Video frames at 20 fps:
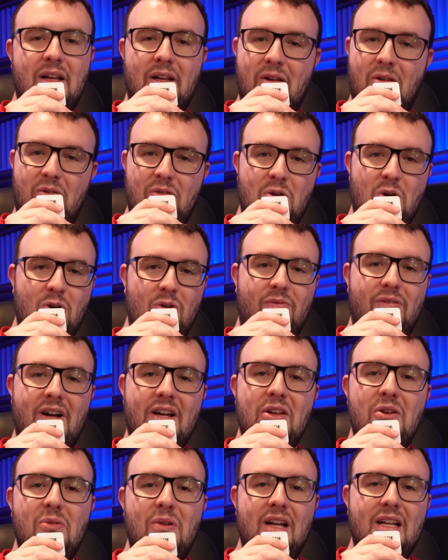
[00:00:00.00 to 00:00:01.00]
It'll notify
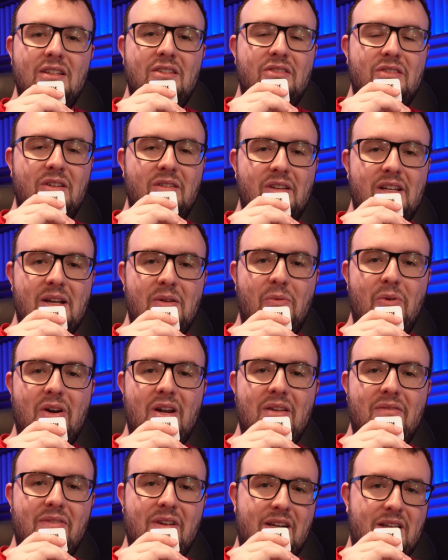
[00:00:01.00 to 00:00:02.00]
you instantly when
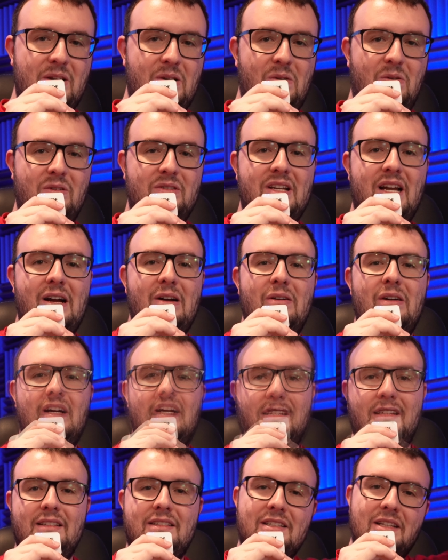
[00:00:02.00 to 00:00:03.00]
a video is out.
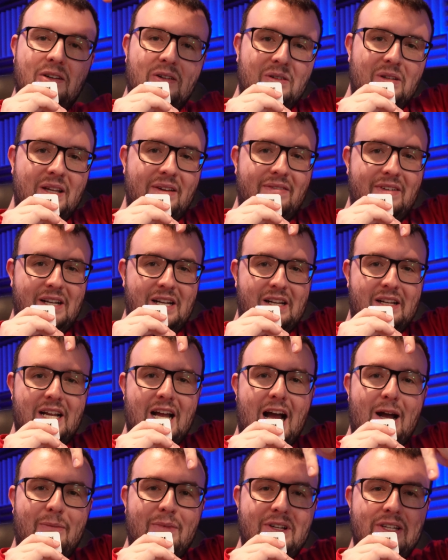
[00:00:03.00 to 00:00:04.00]
Consider leaving a
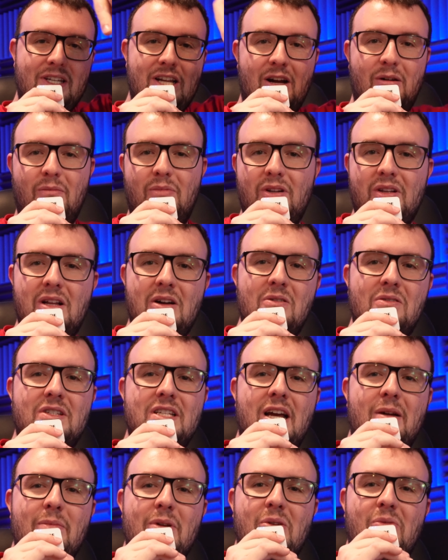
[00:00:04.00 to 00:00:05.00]
comment down below.
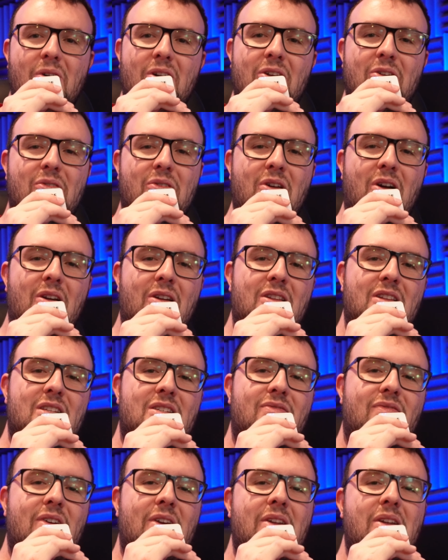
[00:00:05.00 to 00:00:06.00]
Tell me what you thought of
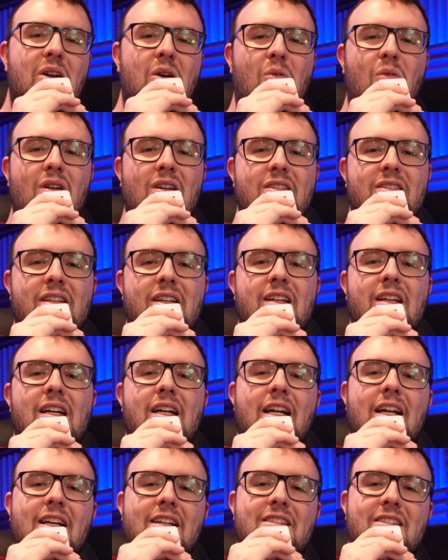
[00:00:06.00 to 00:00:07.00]
this video. Was it
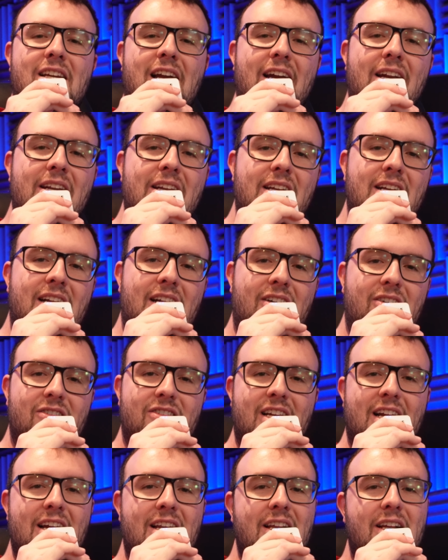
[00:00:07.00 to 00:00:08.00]
exciting,
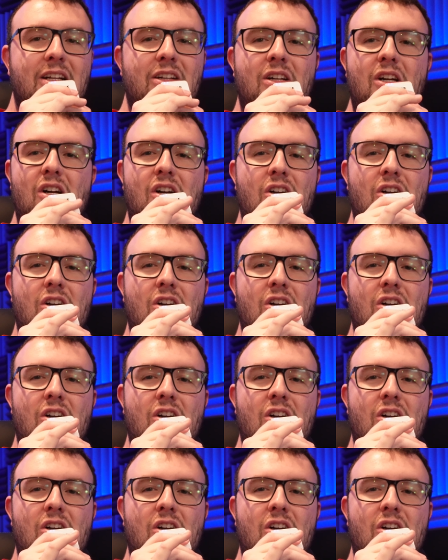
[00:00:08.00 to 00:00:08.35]
entertaining?